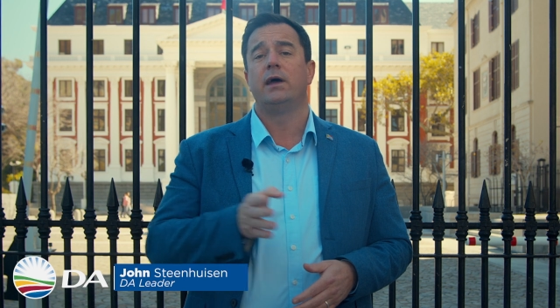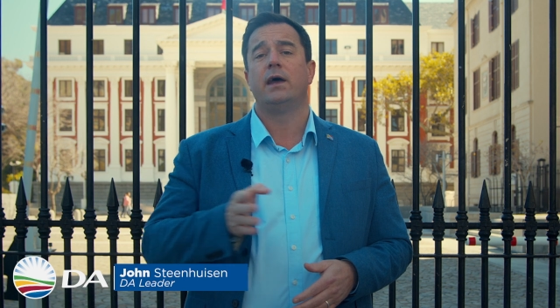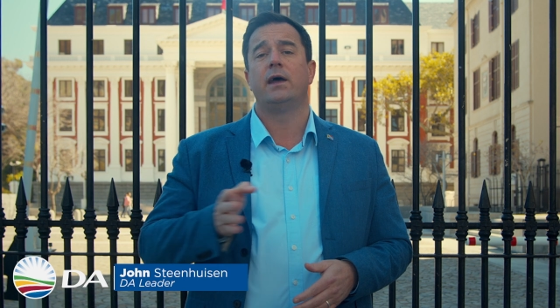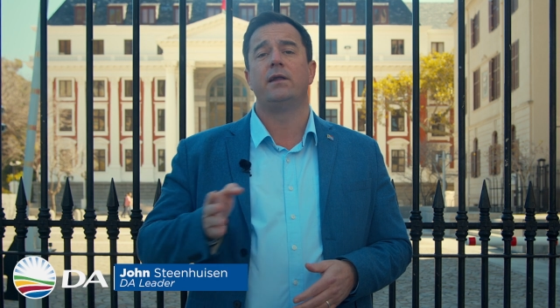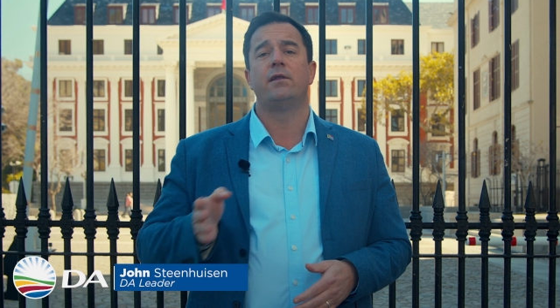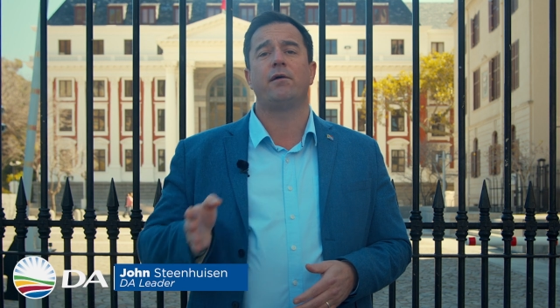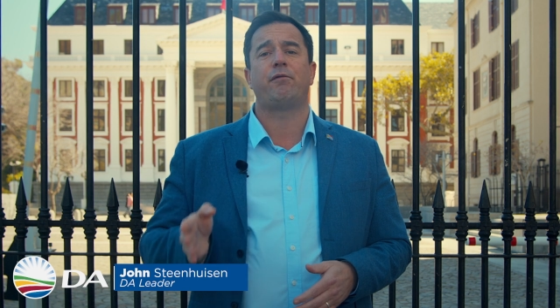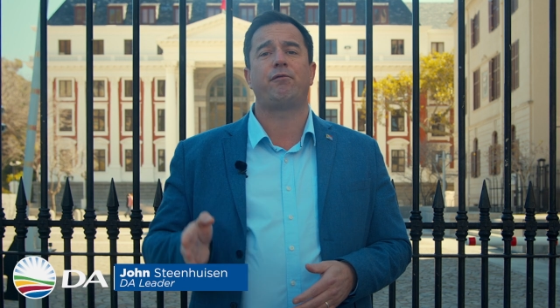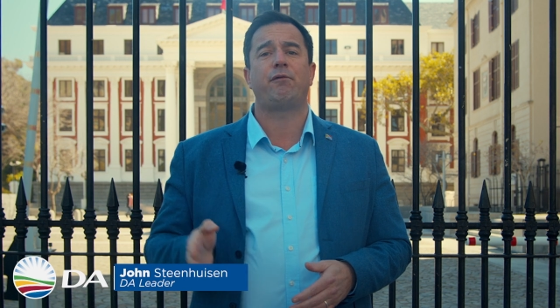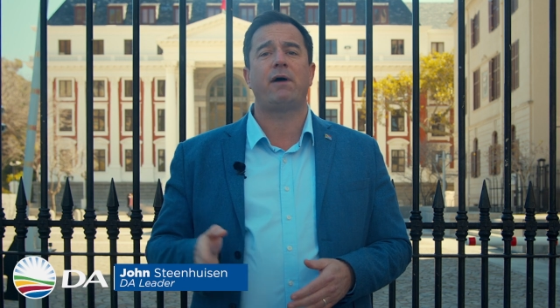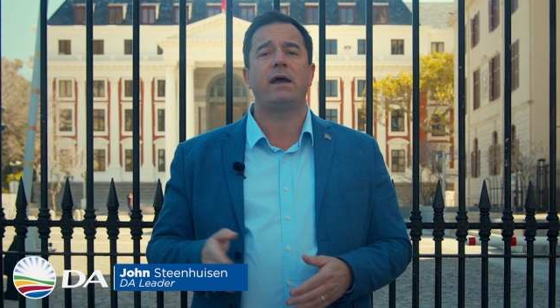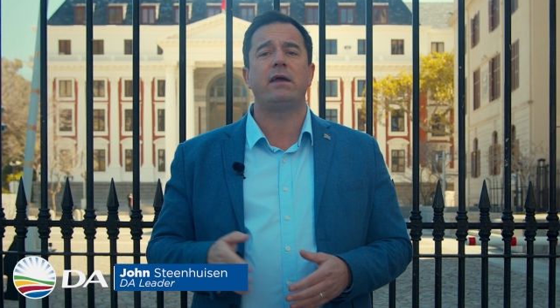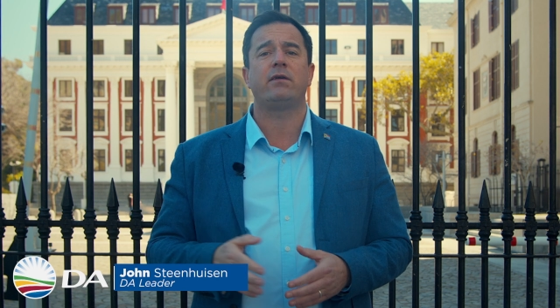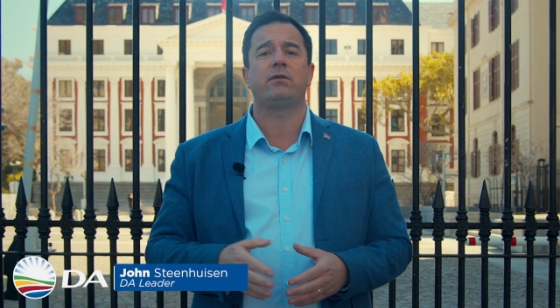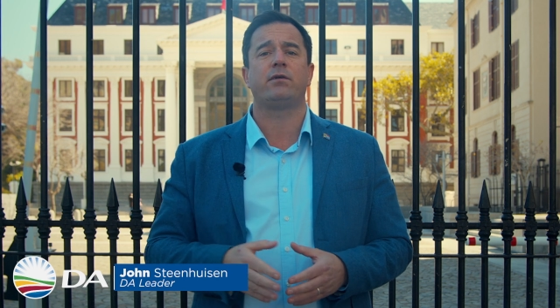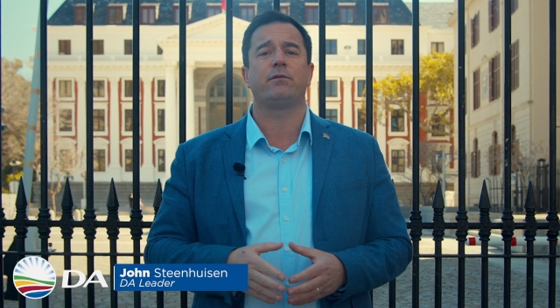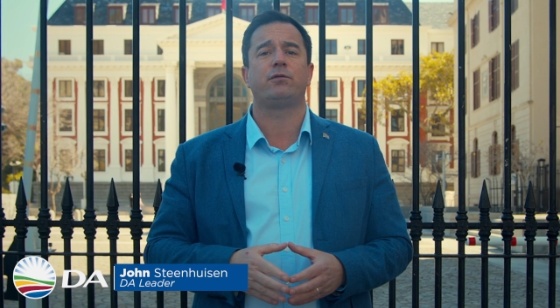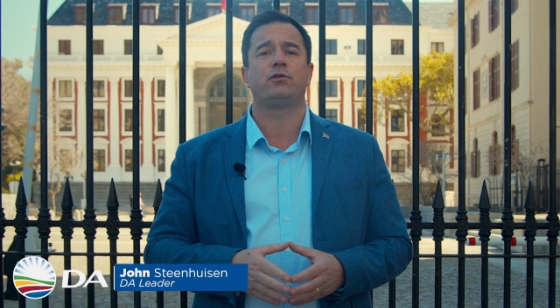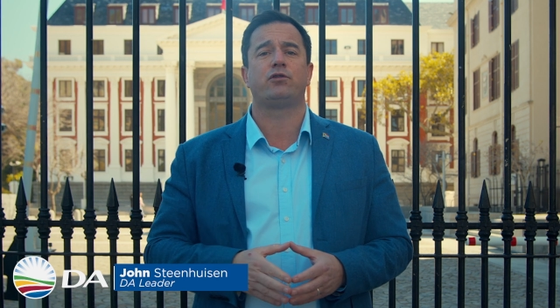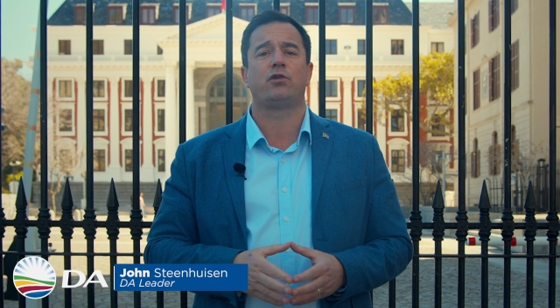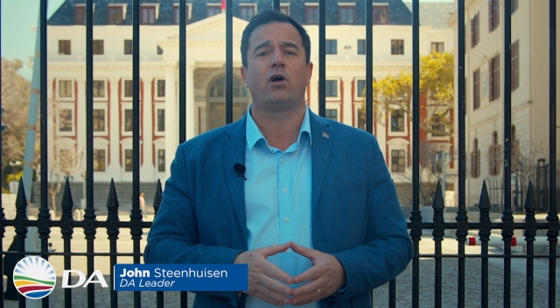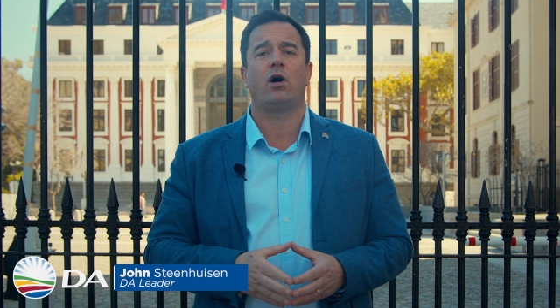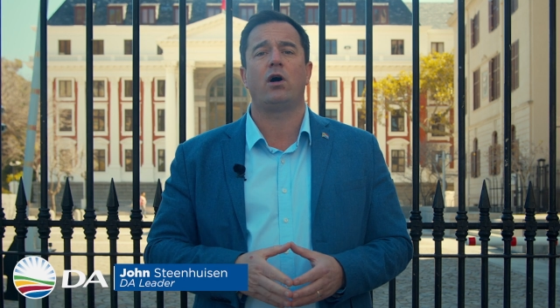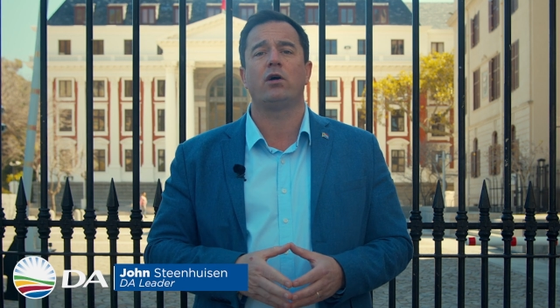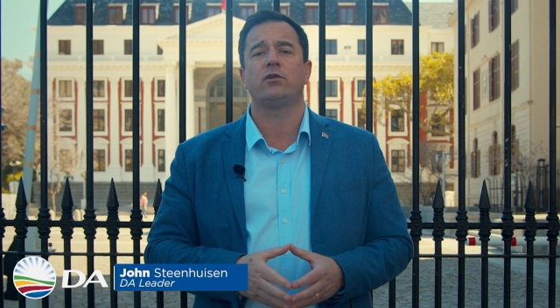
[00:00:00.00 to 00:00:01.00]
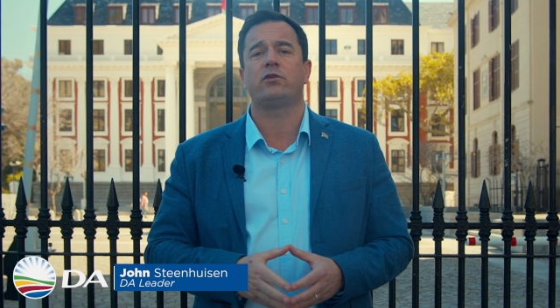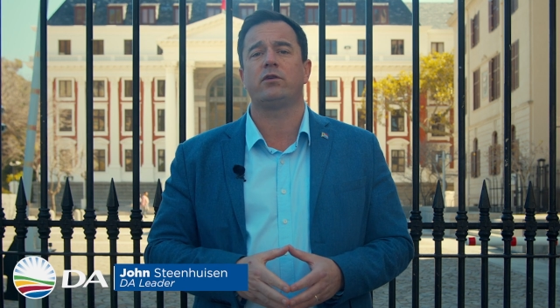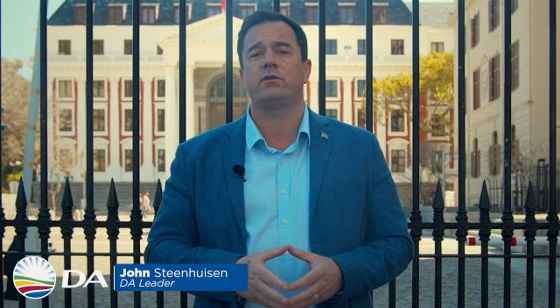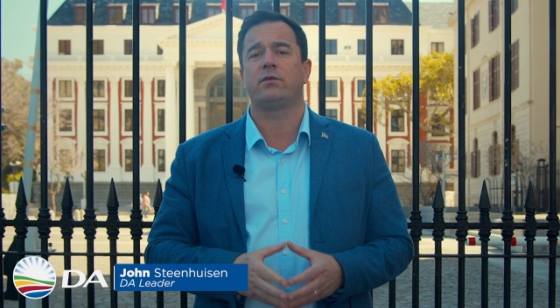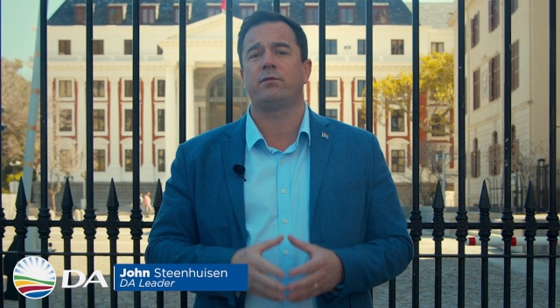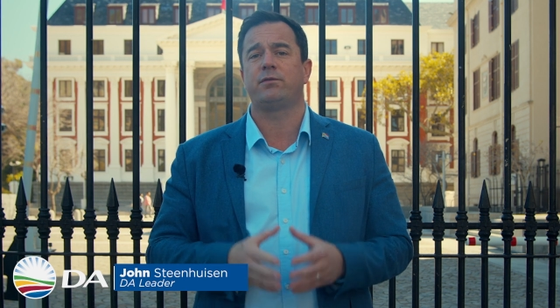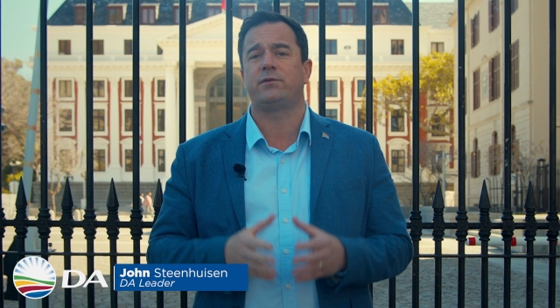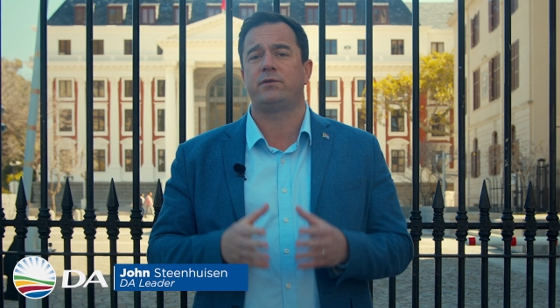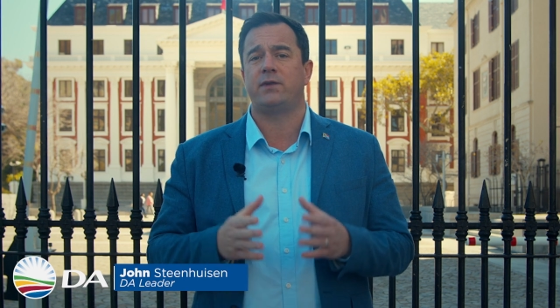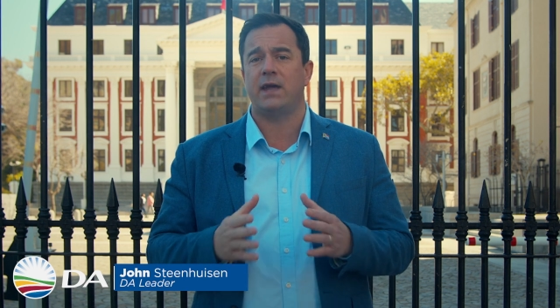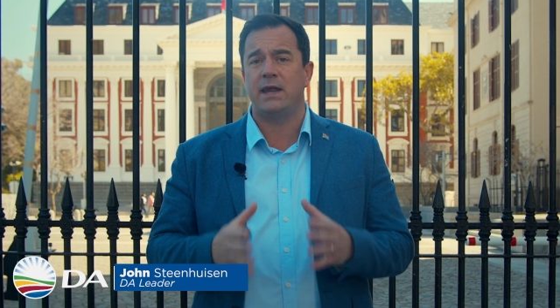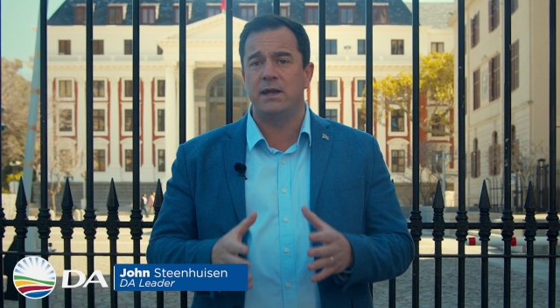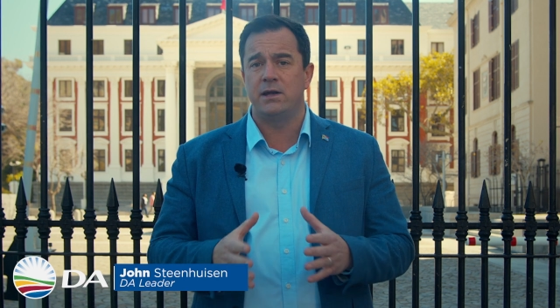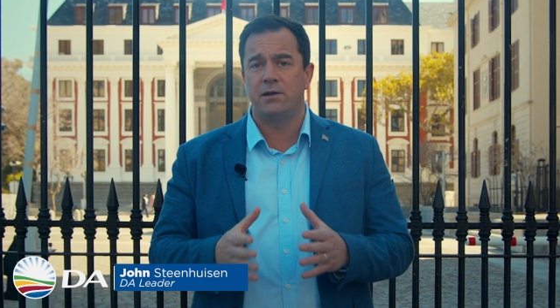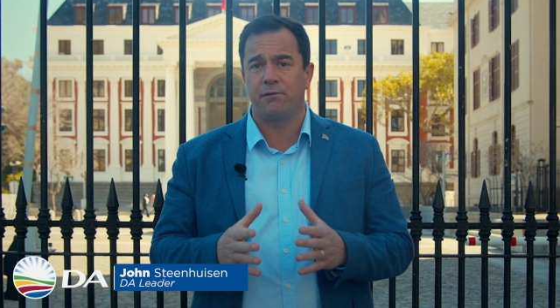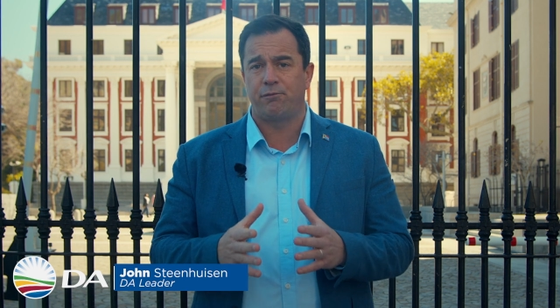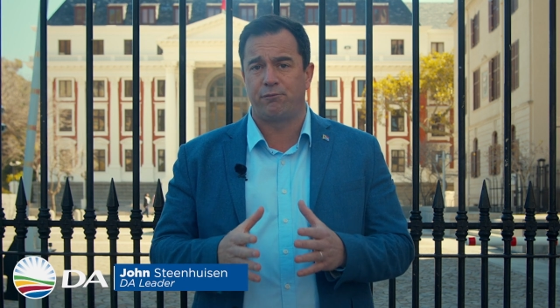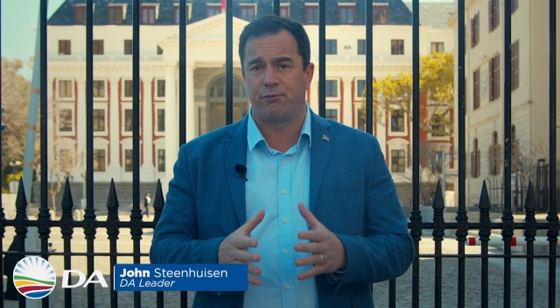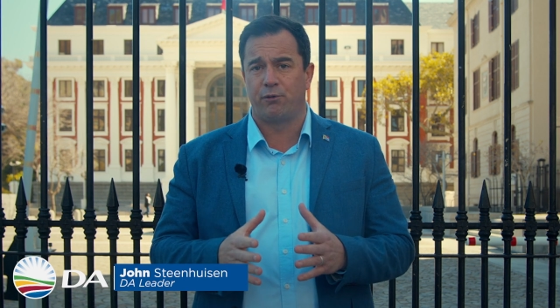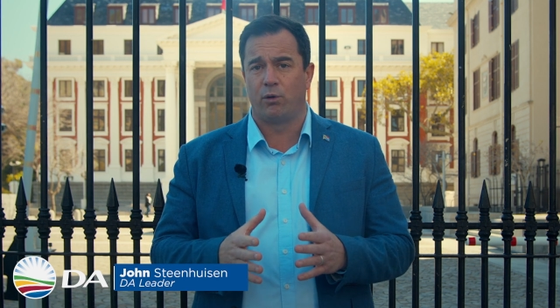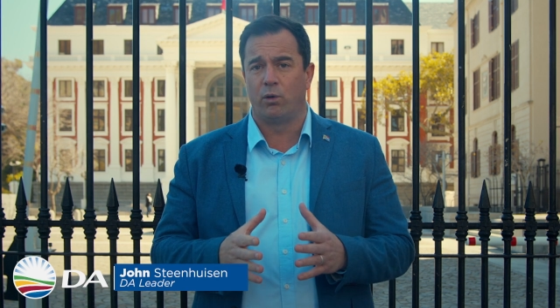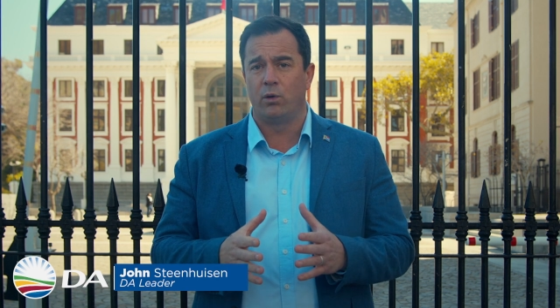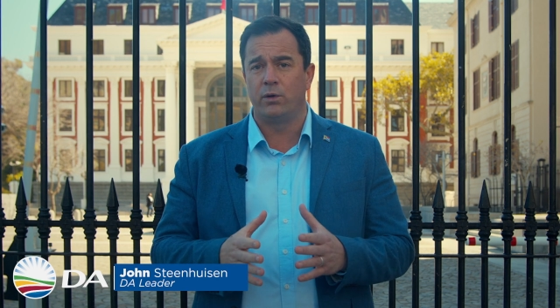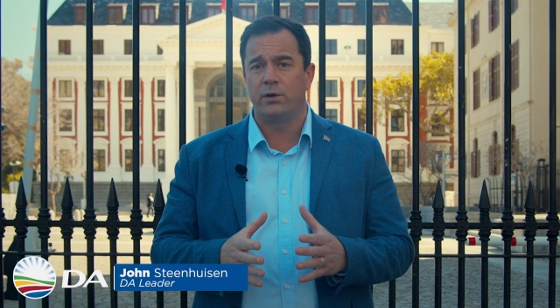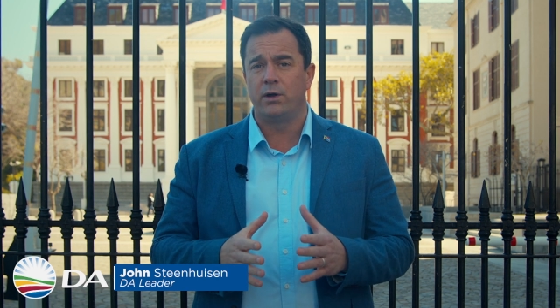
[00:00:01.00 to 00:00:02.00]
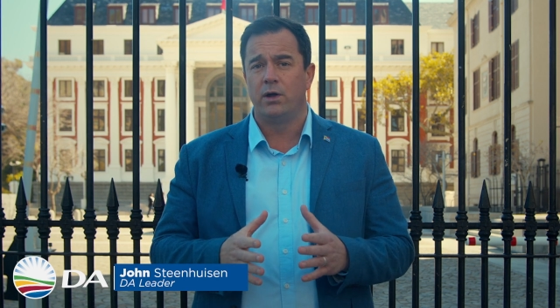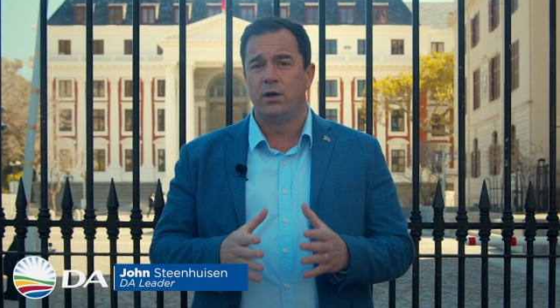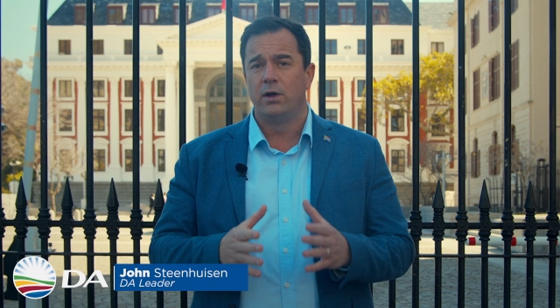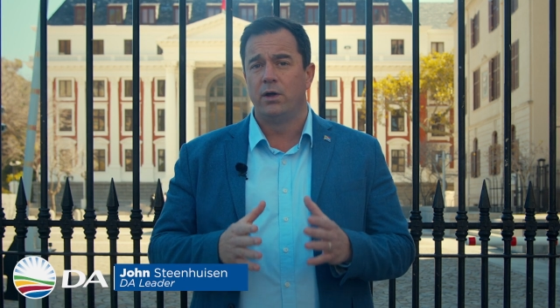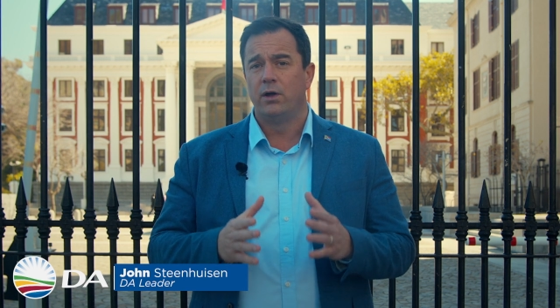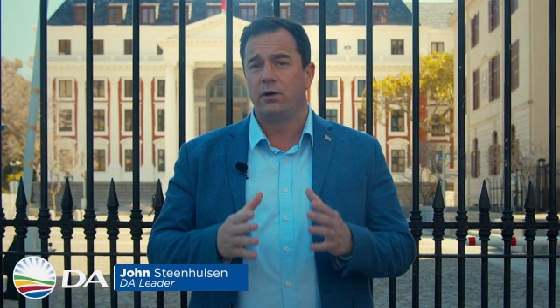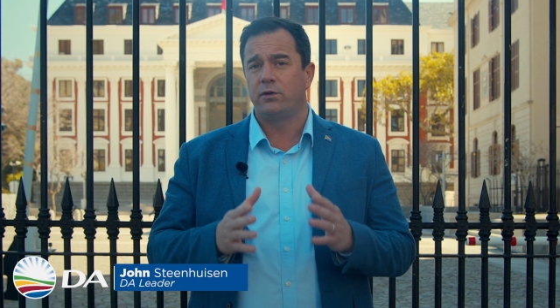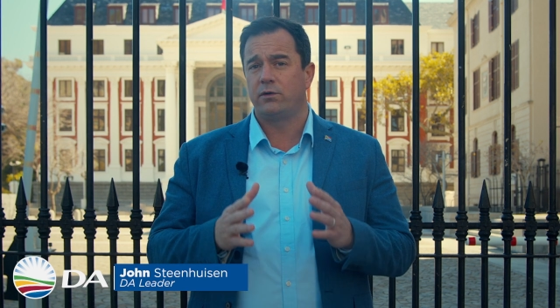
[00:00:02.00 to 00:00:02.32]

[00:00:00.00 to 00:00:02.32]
in the face of charges of tender fraud